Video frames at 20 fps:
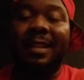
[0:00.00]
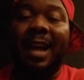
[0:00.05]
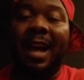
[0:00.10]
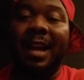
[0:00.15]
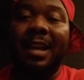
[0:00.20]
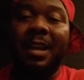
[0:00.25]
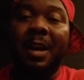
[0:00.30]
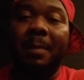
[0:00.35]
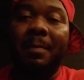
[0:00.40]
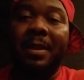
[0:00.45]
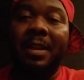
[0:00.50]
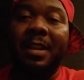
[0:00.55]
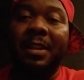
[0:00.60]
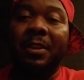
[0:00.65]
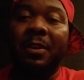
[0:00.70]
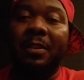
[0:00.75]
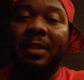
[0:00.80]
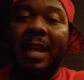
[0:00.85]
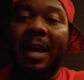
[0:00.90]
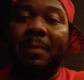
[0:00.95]
coming in
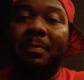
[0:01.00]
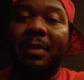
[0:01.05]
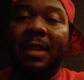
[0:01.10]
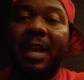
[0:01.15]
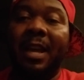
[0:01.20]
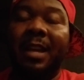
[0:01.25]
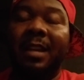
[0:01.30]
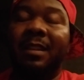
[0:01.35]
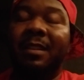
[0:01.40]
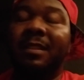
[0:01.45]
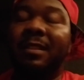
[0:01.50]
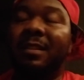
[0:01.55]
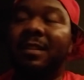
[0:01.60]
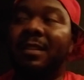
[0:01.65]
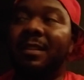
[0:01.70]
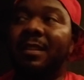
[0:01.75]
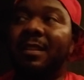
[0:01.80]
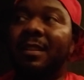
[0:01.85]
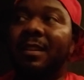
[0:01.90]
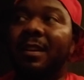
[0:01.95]
on that play.
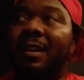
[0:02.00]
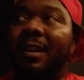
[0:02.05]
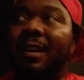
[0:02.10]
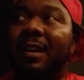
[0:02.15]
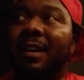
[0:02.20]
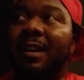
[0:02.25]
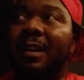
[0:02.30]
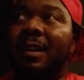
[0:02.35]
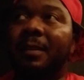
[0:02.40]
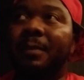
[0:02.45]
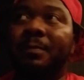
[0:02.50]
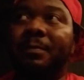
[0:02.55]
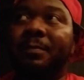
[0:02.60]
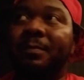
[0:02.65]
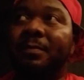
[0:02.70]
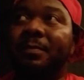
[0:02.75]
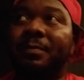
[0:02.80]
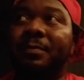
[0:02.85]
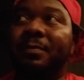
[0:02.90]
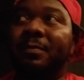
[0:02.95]

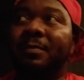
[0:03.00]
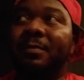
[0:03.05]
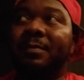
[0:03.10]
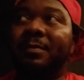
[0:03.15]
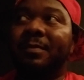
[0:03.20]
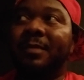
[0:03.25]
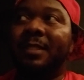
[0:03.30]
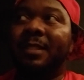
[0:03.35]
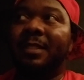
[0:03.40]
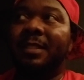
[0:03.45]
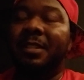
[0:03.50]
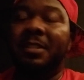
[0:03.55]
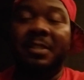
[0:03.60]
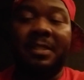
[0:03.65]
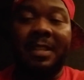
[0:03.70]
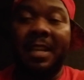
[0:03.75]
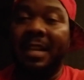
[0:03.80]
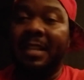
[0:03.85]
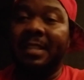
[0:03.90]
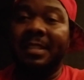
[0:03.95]

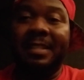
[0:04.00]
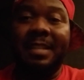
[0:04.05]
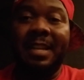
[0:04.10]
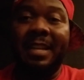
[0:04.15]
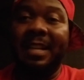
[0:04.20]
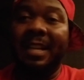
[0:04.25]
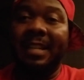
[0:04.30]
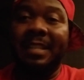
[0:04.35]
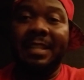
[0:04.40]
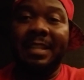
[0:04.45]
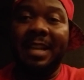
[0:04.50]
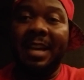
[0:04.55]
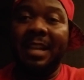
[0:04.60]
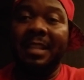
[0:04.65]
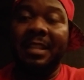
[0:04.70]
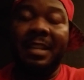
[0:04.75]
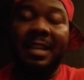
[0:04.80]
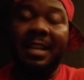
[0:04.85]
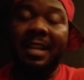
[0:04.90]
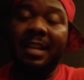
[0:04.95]
They just need to get
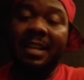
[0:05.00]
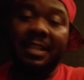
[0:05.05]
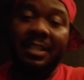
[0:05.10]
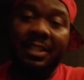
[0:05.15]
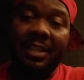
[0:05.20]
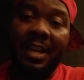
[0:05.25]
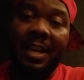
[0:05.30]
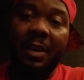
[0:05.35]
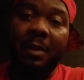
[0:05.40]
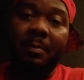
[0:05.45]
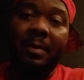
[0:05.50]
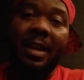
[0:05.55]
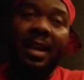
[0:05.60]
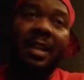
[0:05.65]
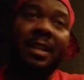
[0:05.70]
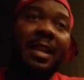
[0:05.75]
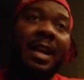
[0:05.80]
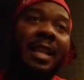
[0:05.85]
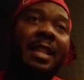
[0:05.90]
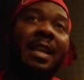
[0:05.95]
together. They need to gel,
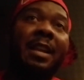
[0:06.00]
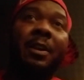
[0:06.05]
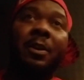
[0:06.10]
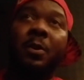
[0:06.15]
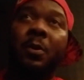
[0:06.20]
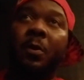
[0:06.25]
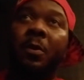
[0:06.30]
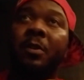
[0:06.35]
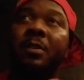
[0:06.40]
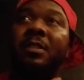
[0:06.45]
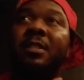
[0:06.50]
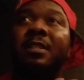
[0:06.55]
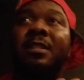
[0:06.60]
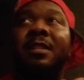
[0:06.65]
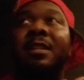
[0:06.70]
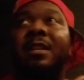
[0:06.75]
man. And then of course,